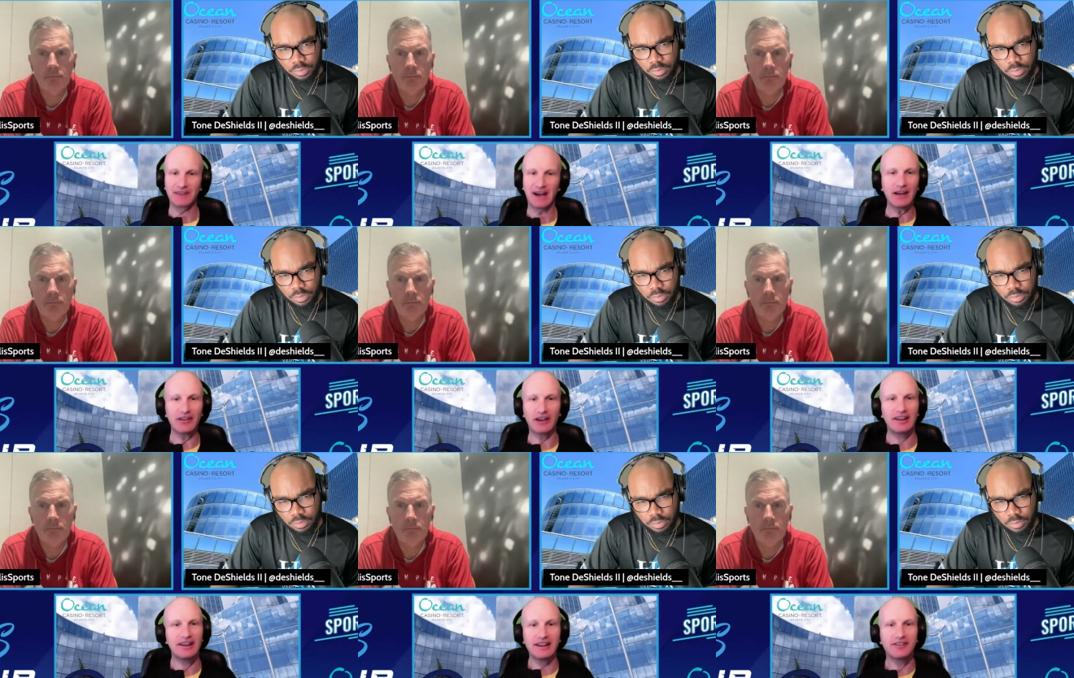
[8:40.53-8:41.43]
Speaker 1: I don't know,
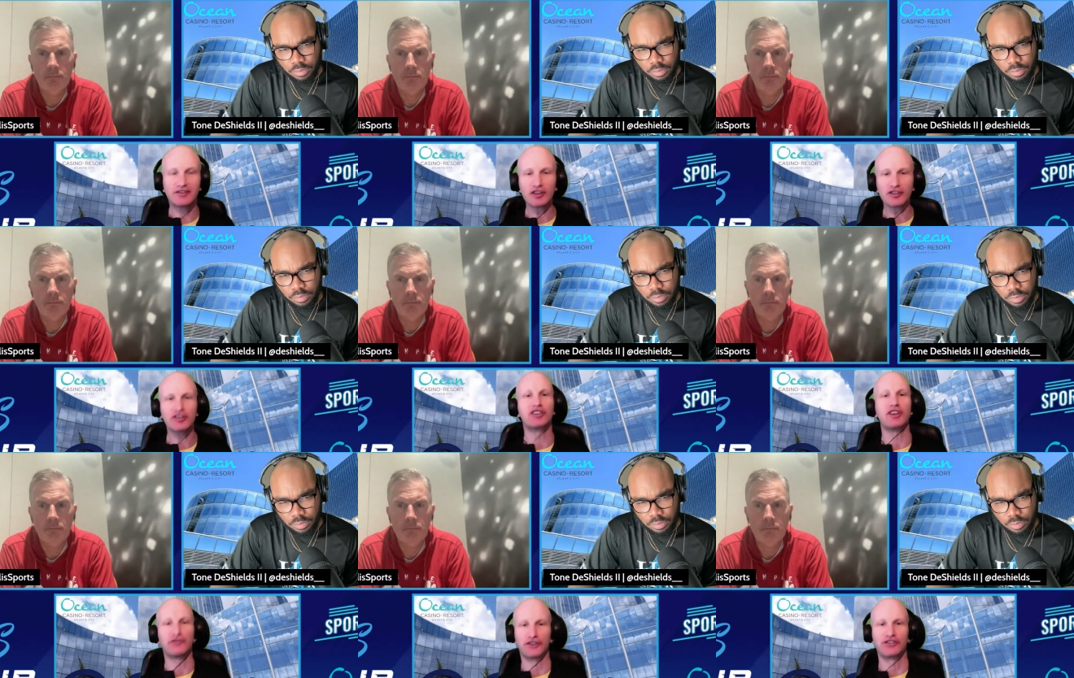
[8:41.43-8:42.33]
it's just a
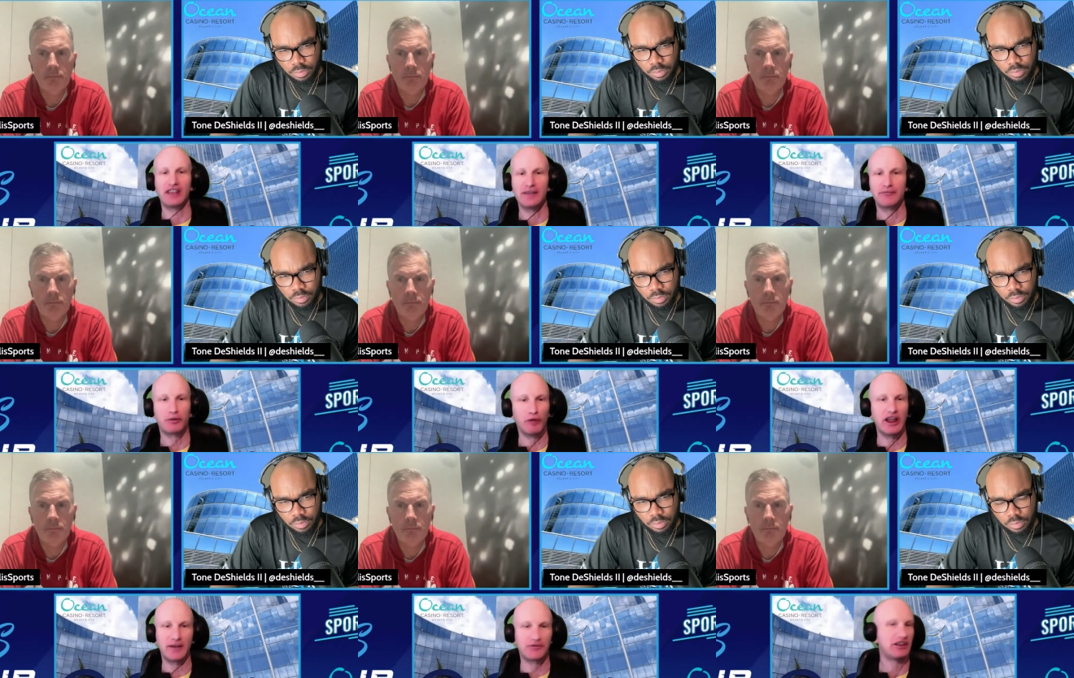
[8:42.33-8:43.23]
different team from what
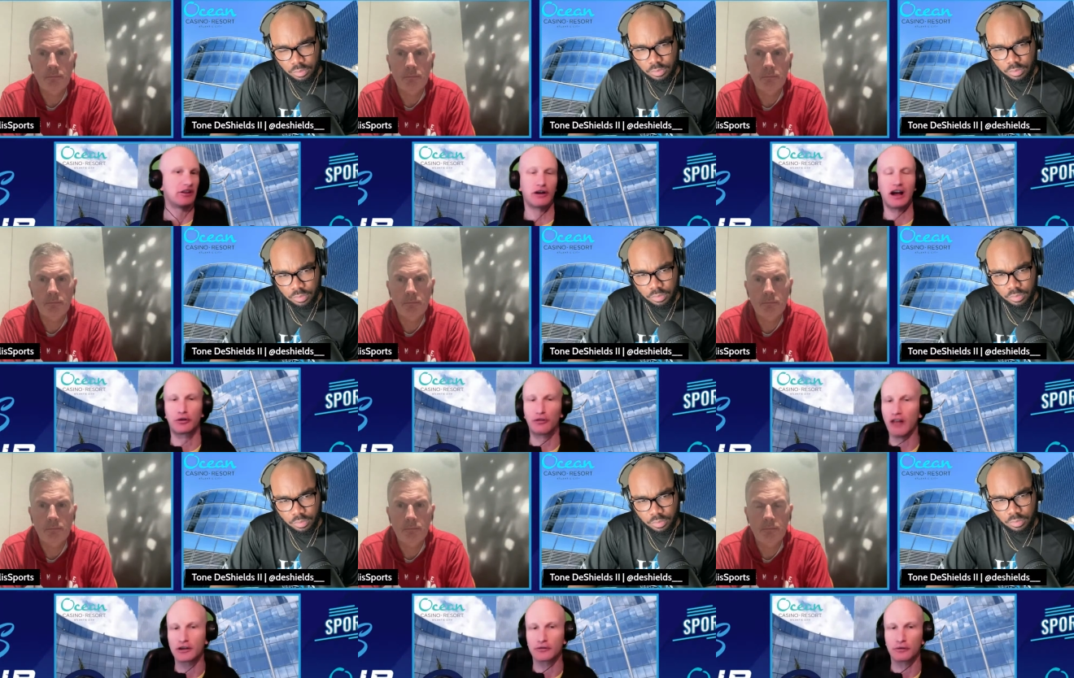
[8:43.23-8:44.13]
I've seen or other
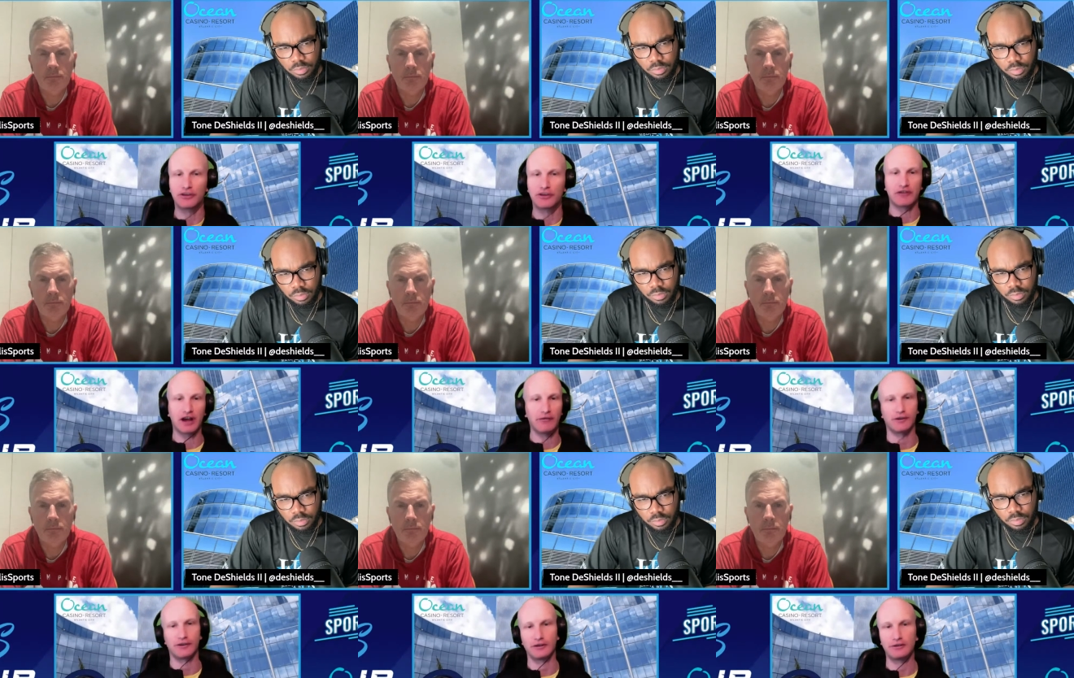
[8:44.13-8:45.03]
locker rooms I've covered.
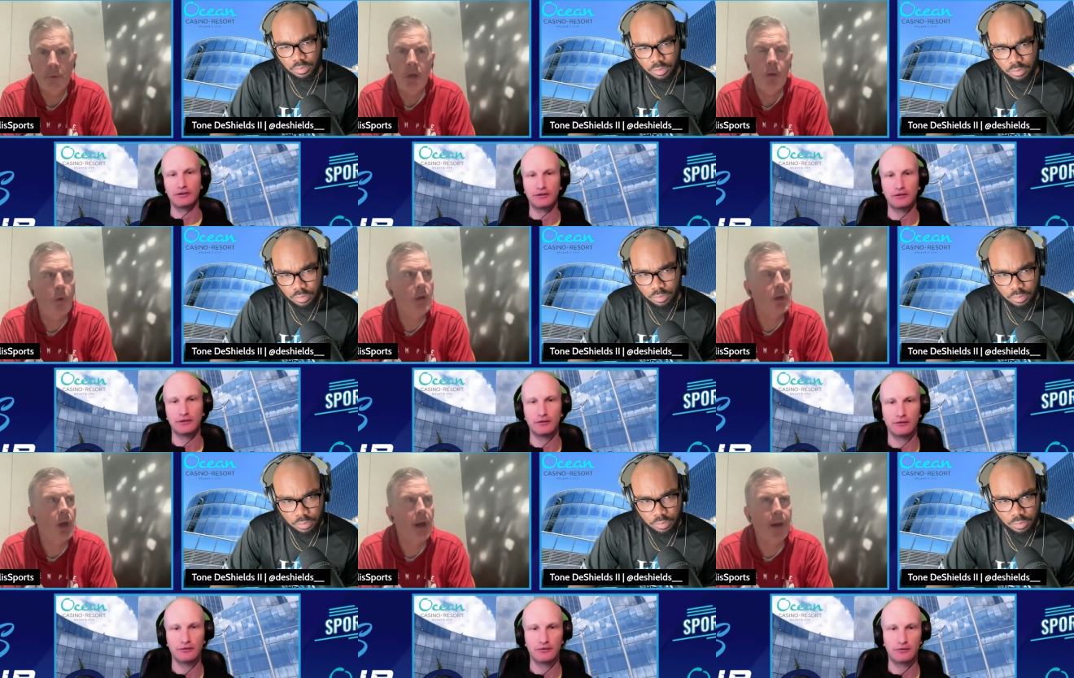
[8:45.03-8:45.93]

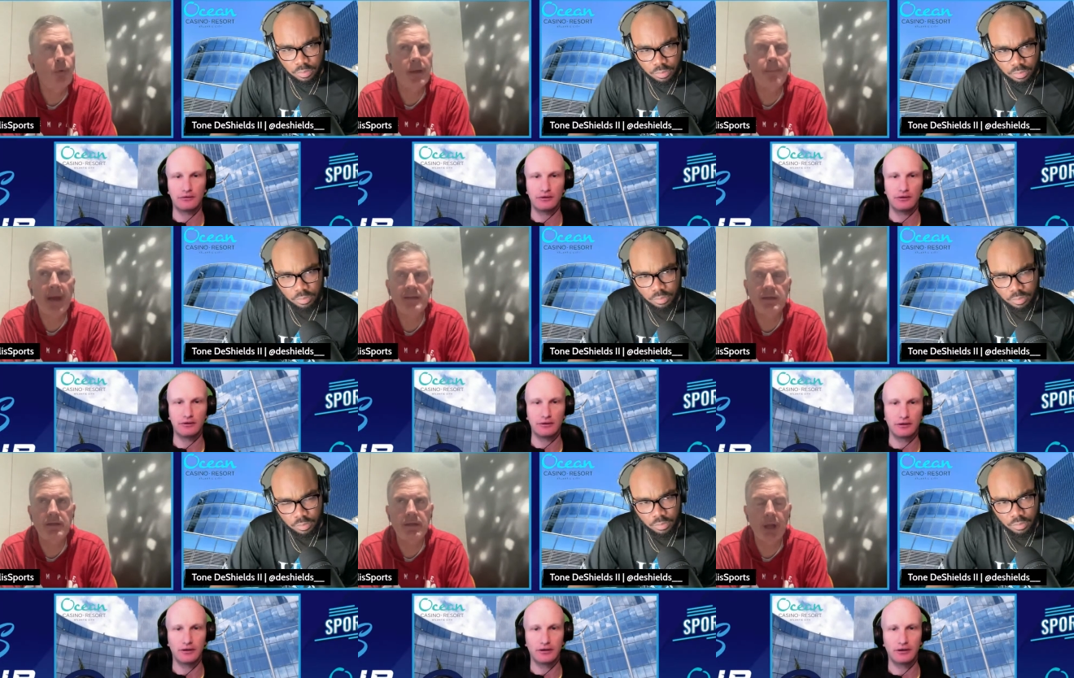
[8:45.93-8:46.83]
Speaker 2: Well, I want to get back to
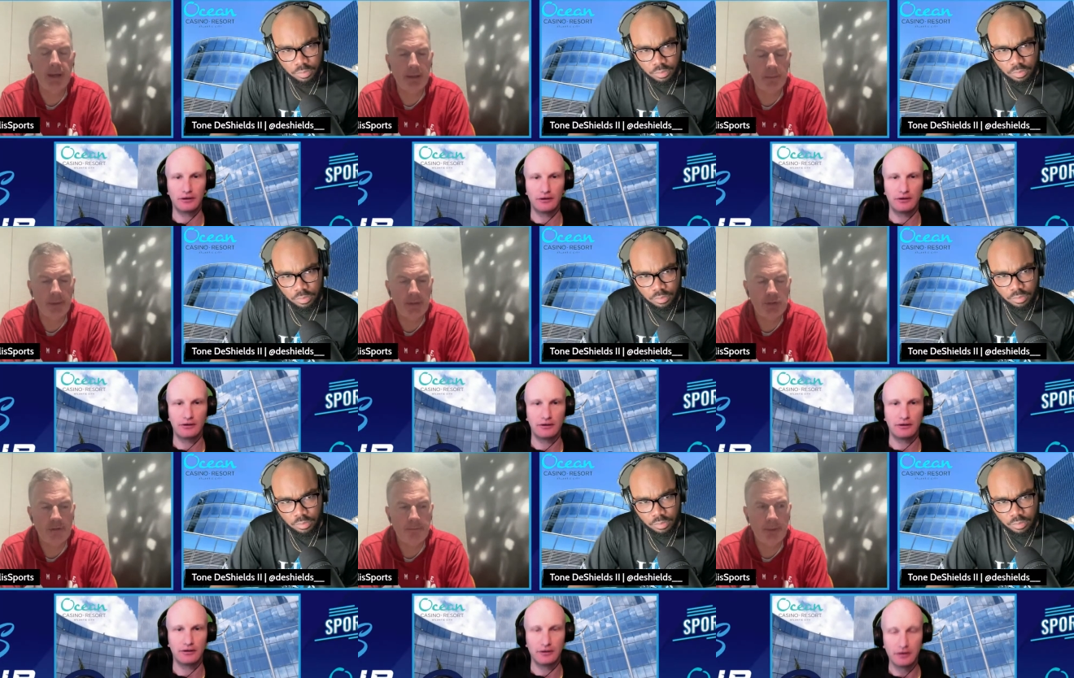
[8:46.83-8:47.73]
the D-line in a minute,
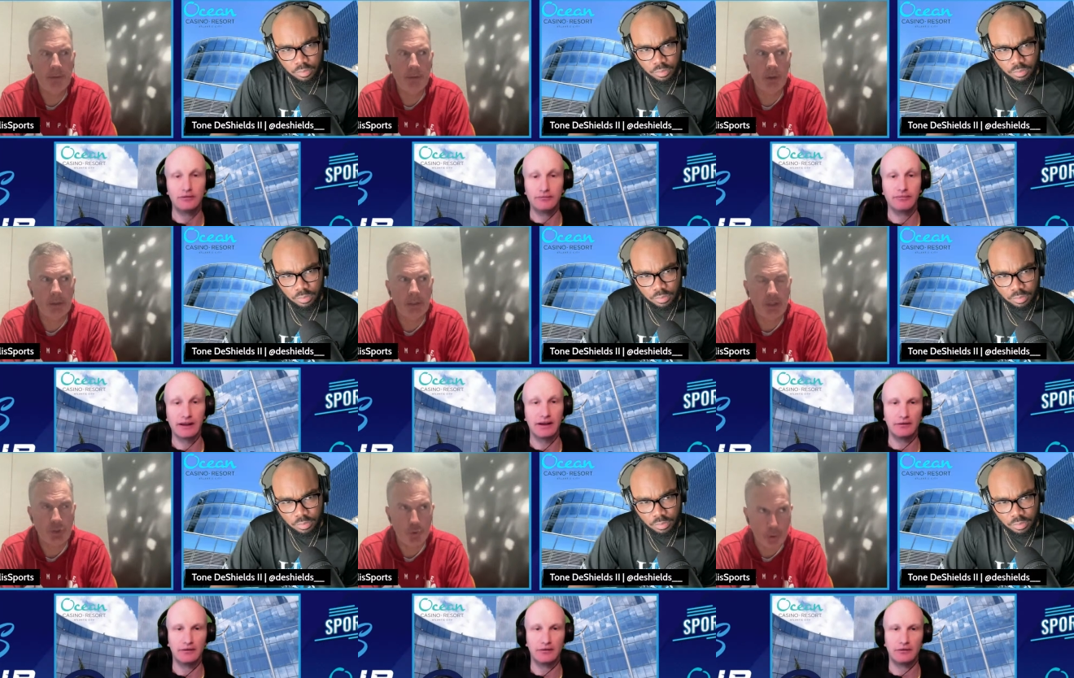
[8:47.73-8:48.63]
Jeff, but
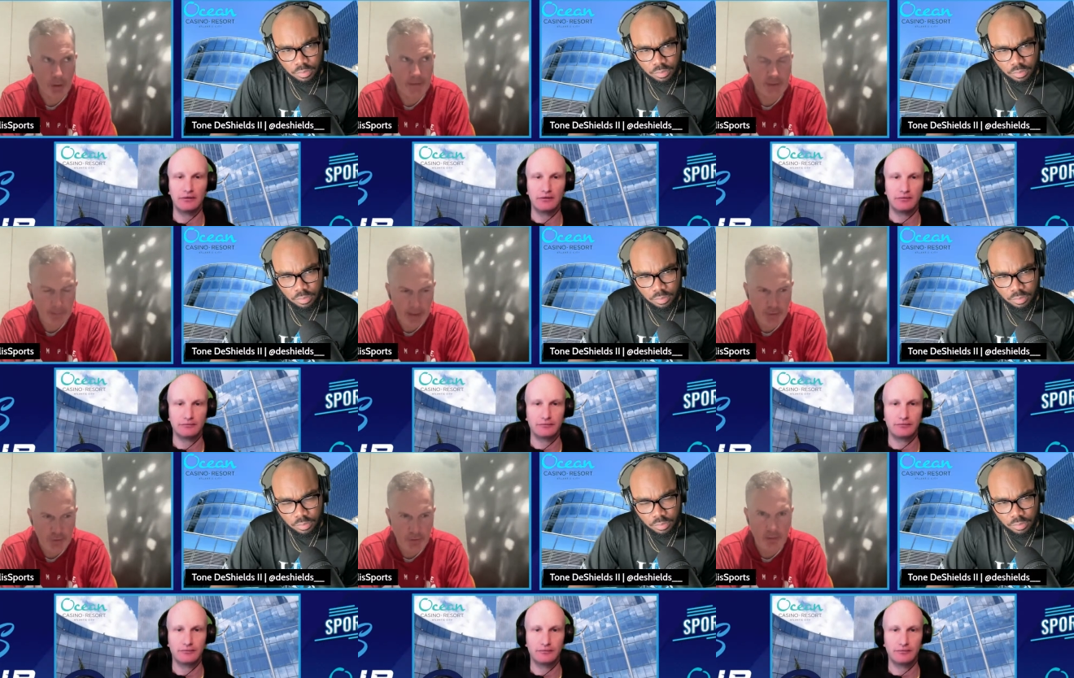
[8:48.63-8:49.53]
in your
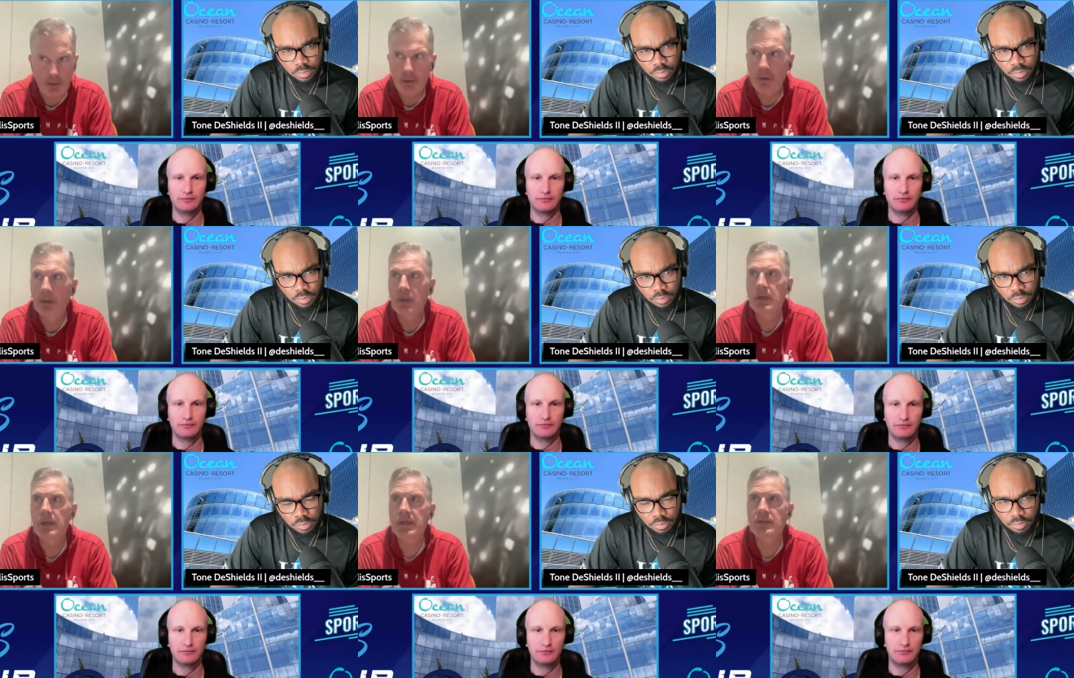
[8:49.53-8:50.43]
estimation,
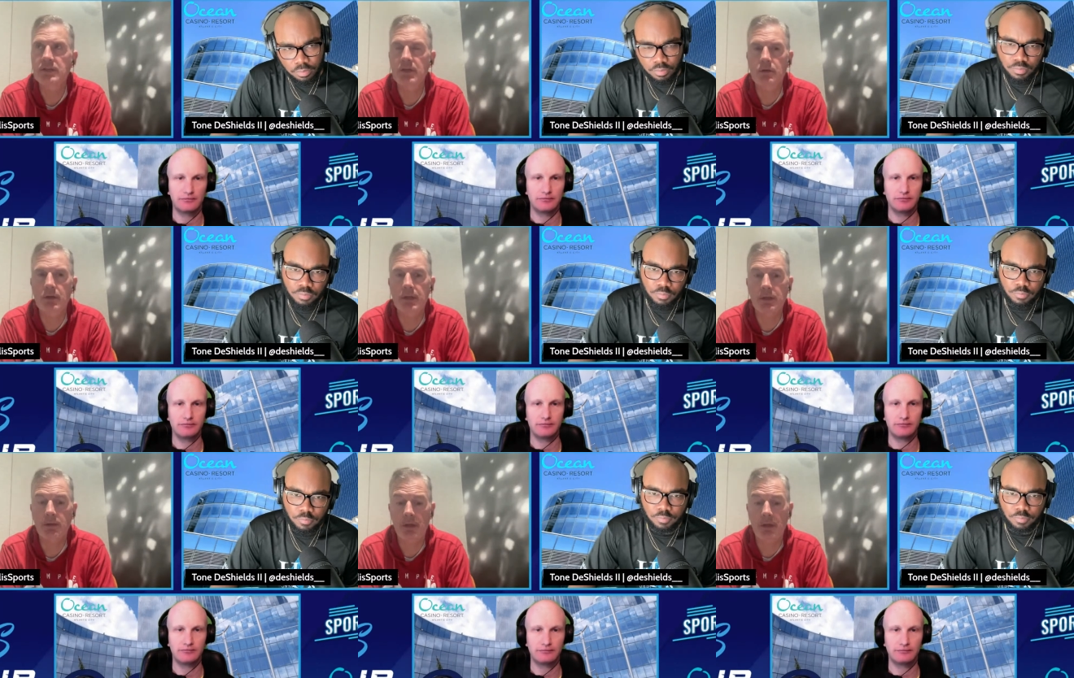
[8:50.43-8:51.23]
considering